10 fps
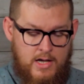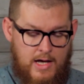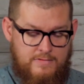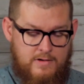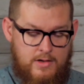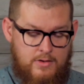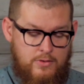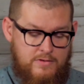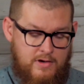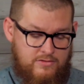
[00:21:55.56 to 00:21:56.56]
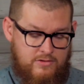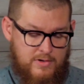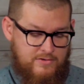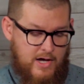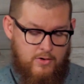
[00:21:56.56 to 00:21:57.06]
as a new
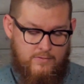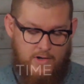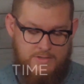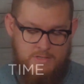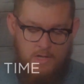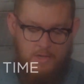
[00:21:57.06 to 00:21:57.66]
testament sacrifice